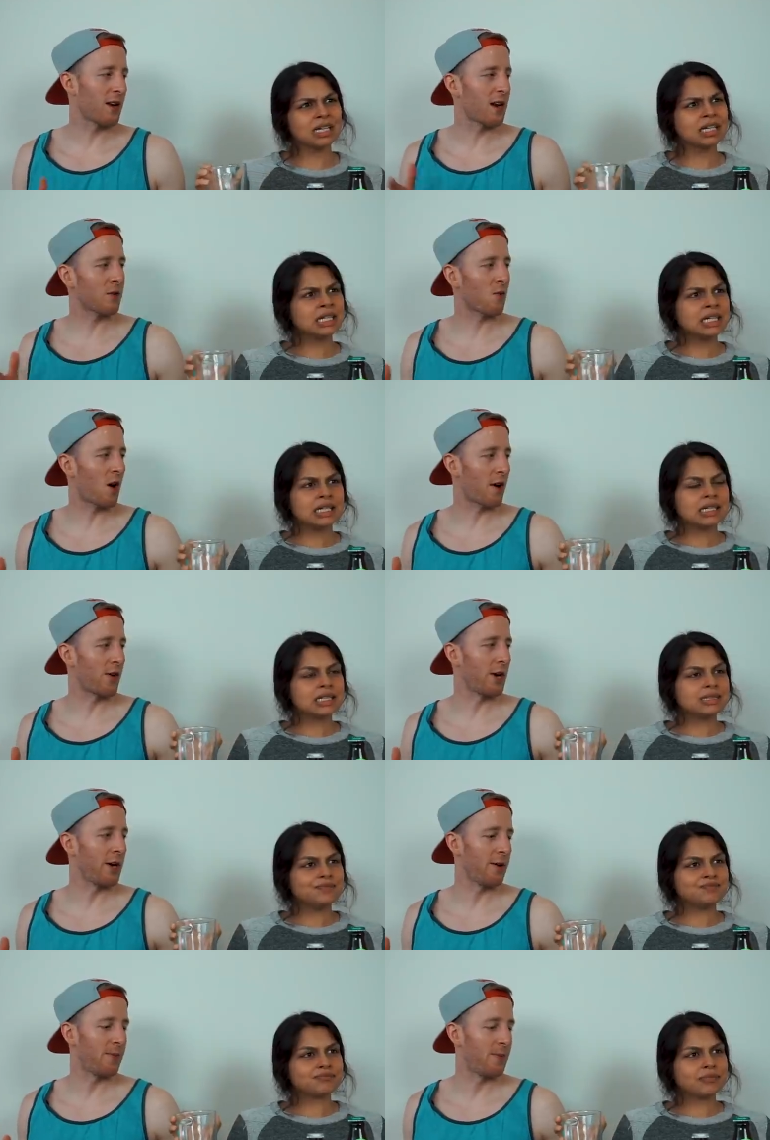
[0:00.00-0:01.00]
Speaker 1: not as
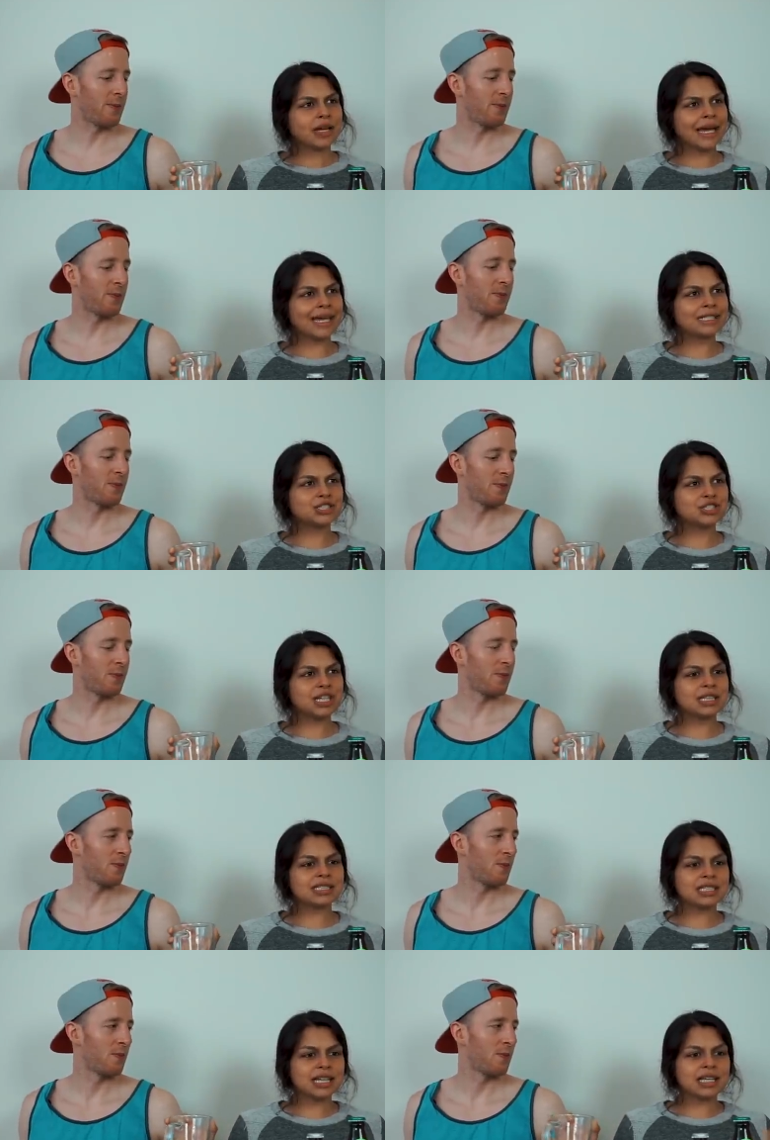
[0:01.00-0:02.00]
watery. It's
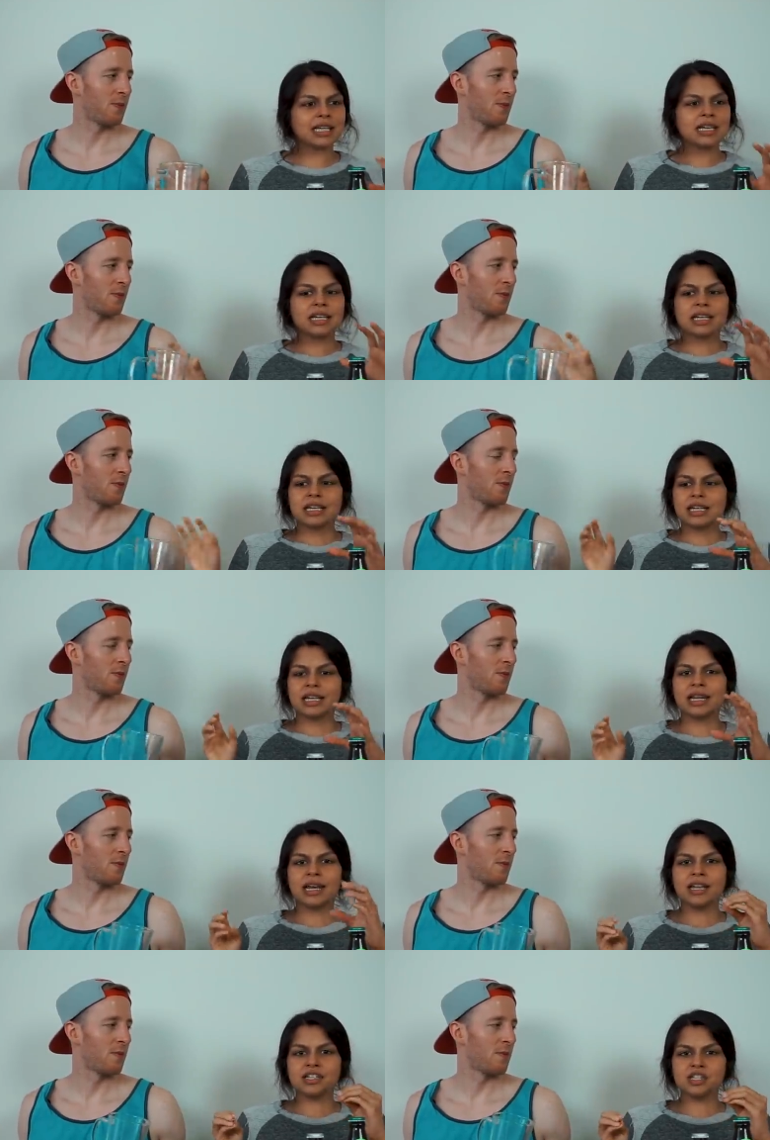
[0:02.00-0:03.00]
it's like it
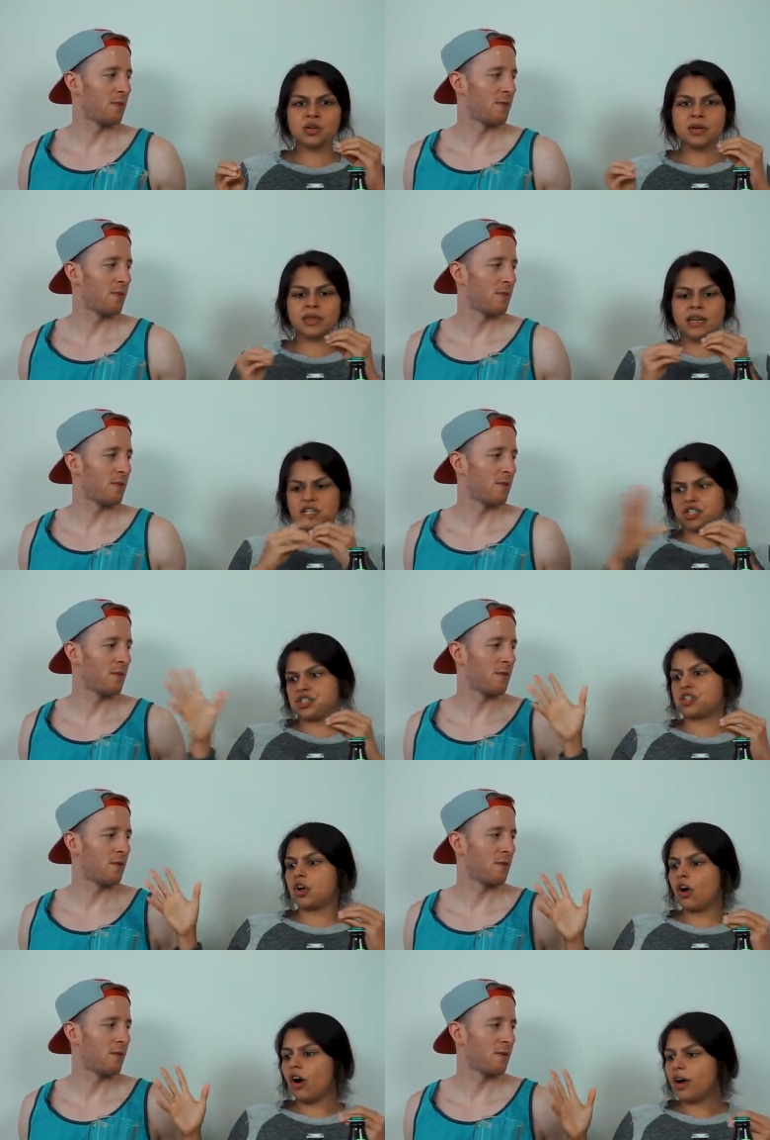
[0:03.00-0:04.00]
hits you and then it's just
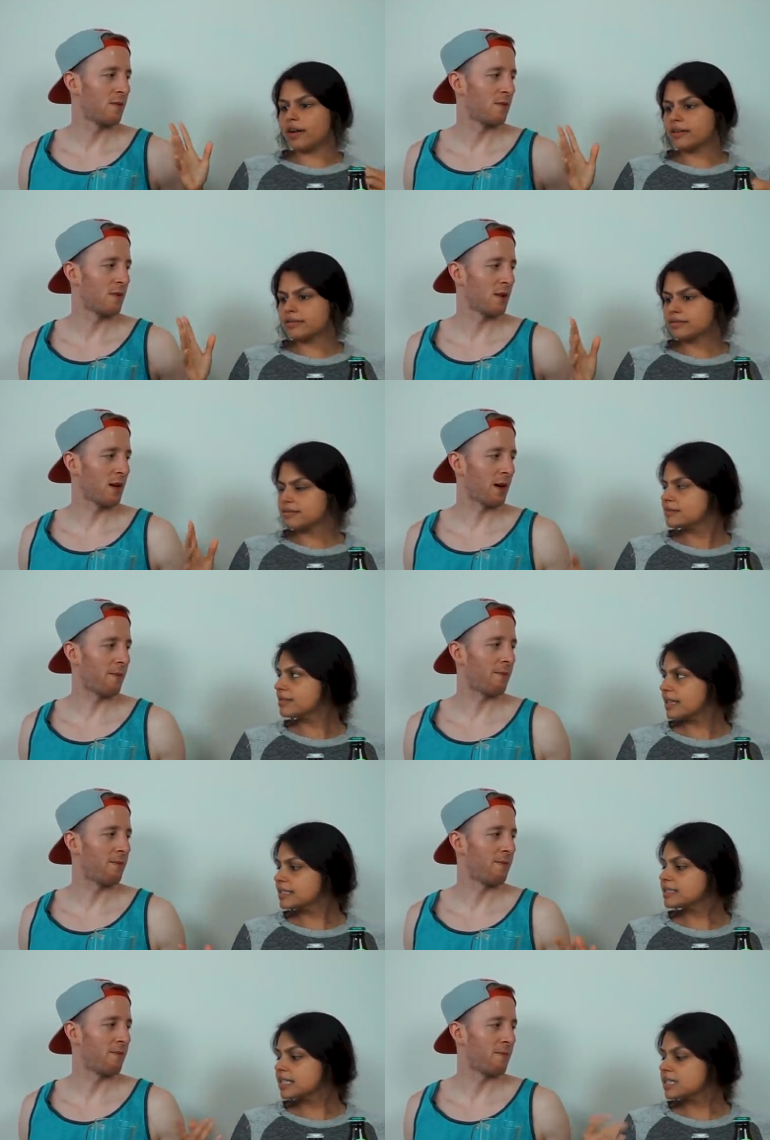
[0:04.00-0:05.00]
gone. Yeah.
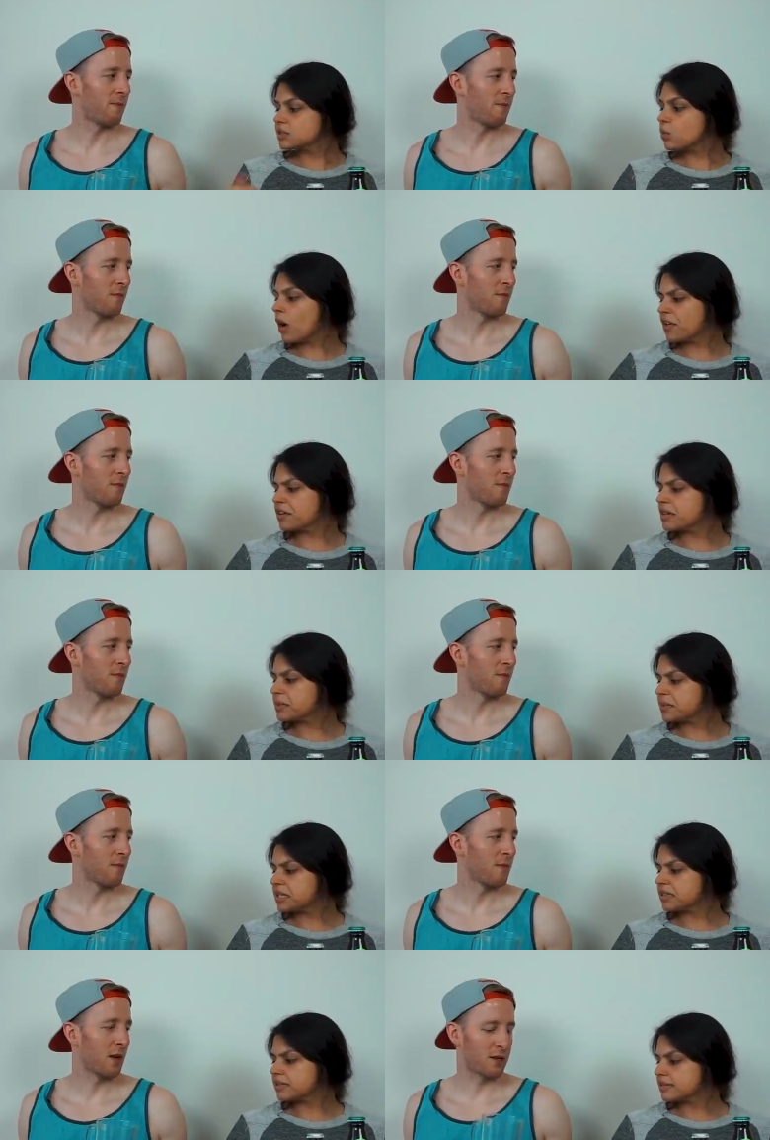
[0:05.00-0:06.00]
Like it's watery to
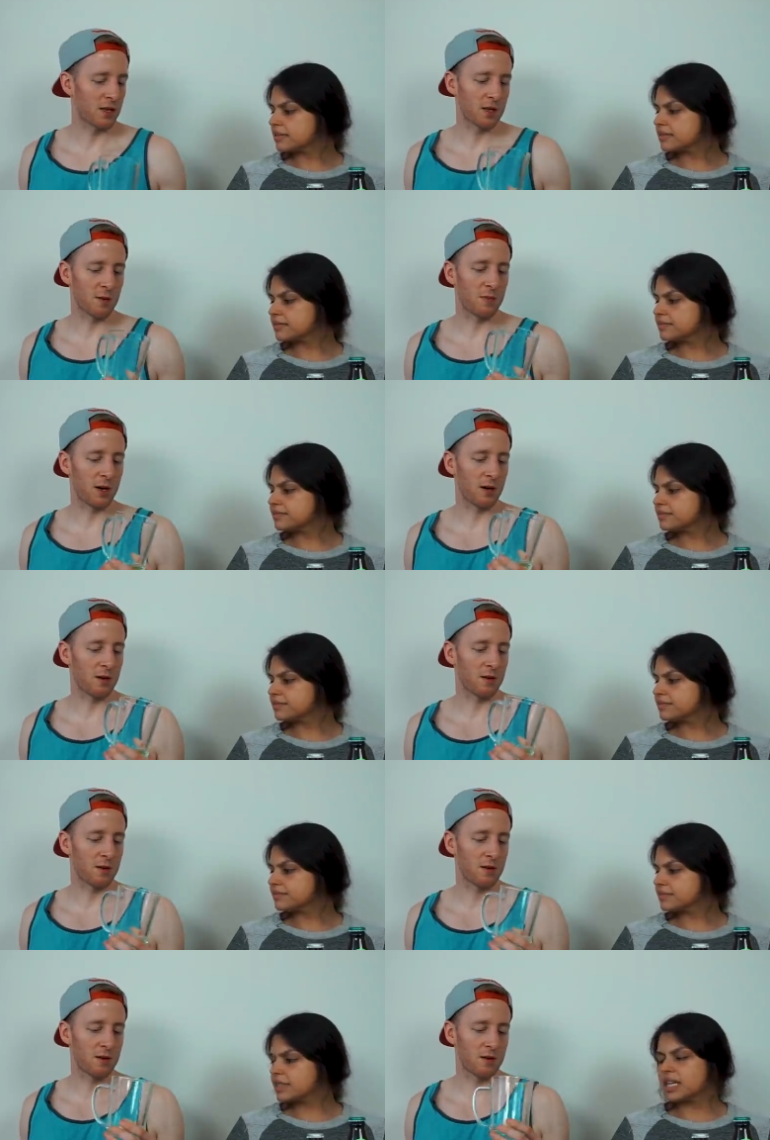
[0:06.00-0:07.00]
me.
Speaker 2: It
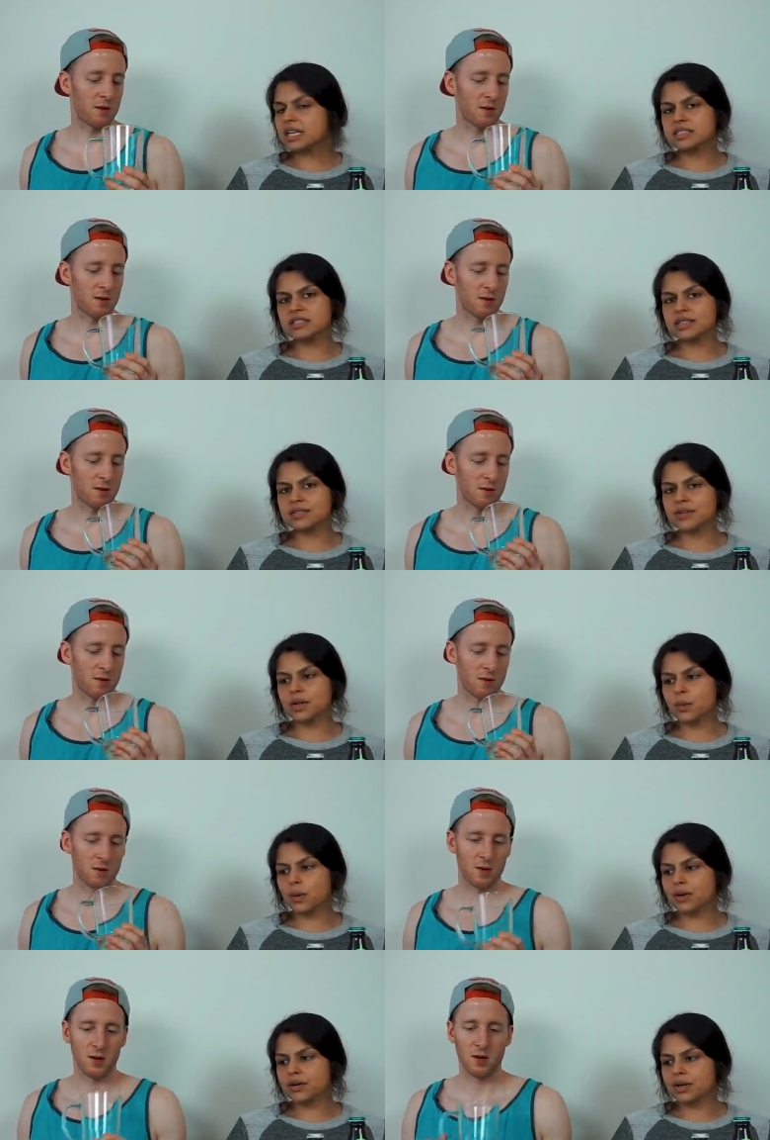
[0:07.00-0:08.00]
disappears.
Speaker 1: Yeah, it's it's very
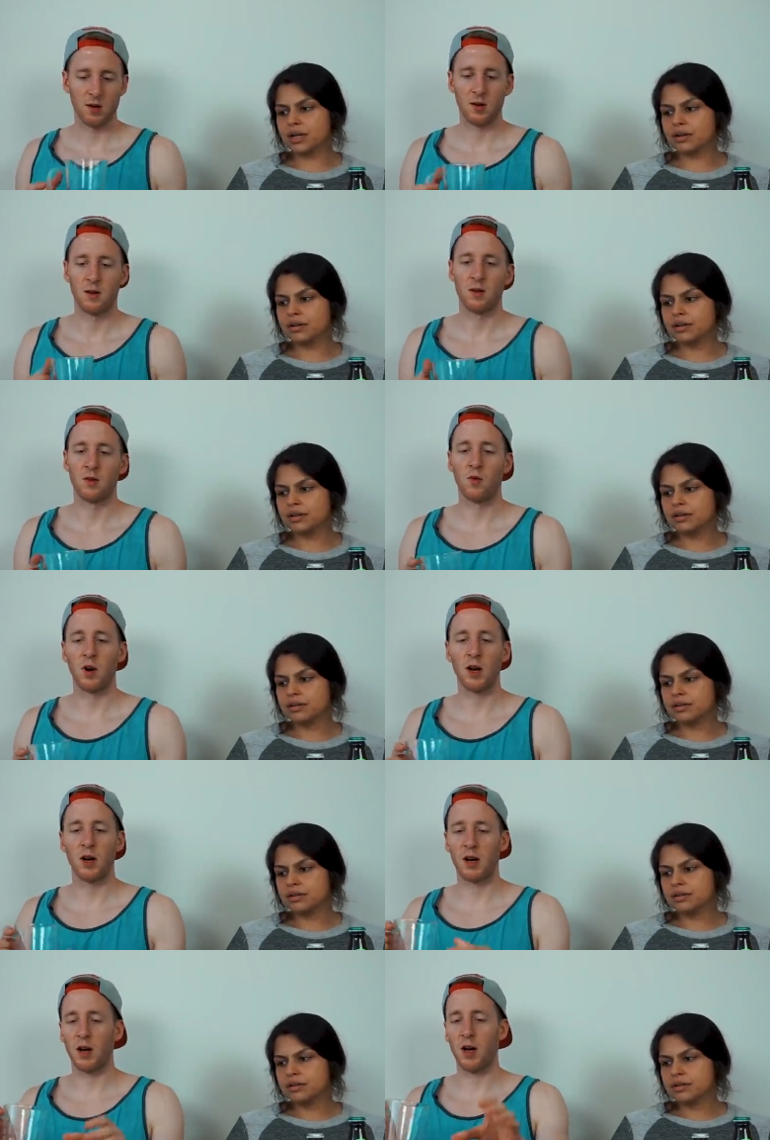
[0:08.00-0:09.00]
watery.
Speaker 2: Where
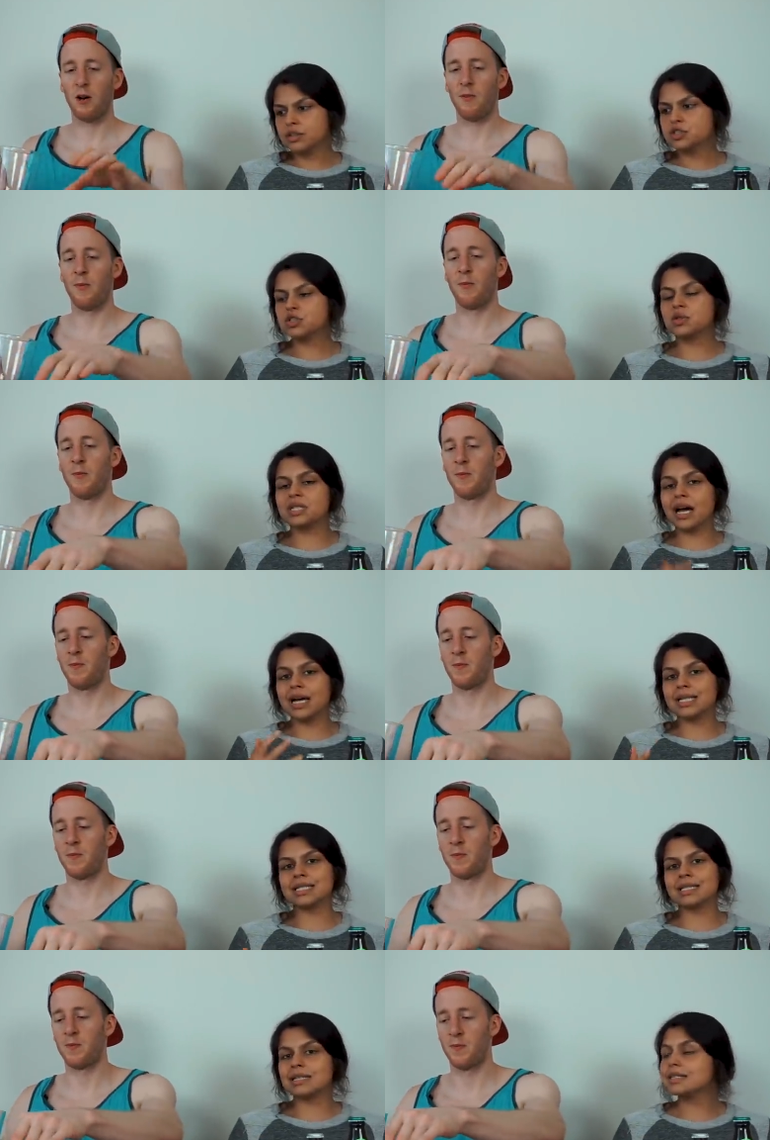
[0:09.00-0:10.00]
did it go?
Speaker 1: So it's
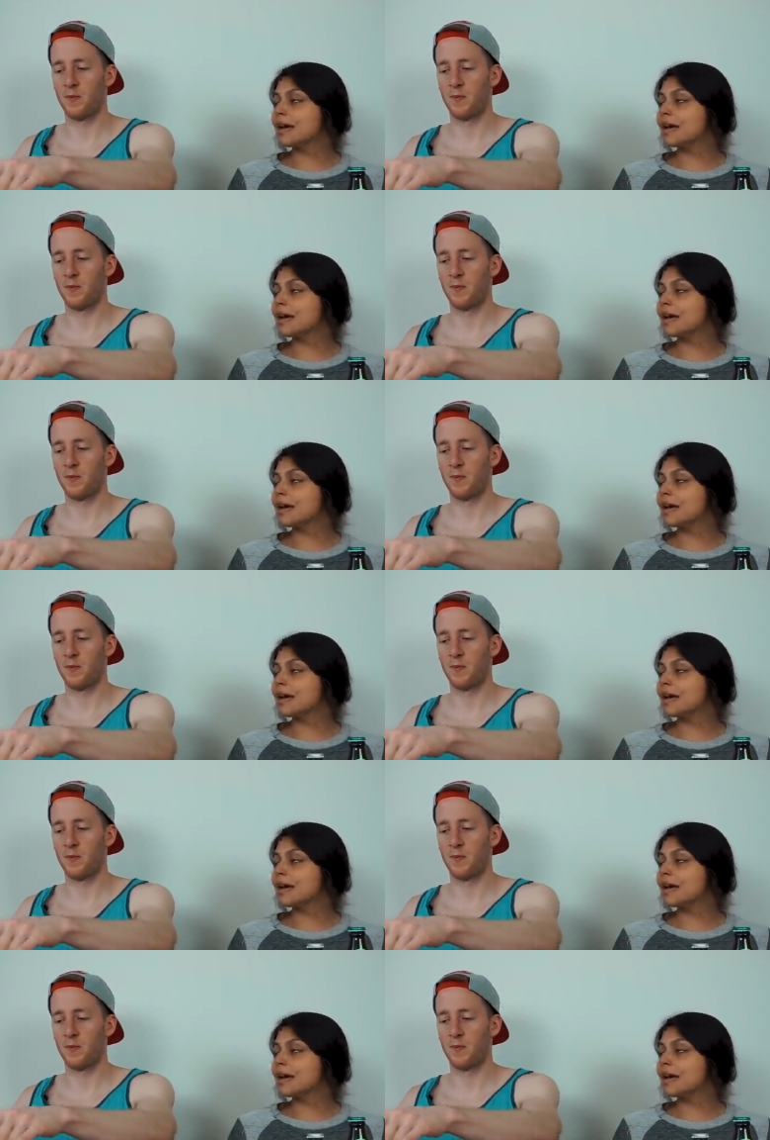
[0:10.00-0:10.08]
iced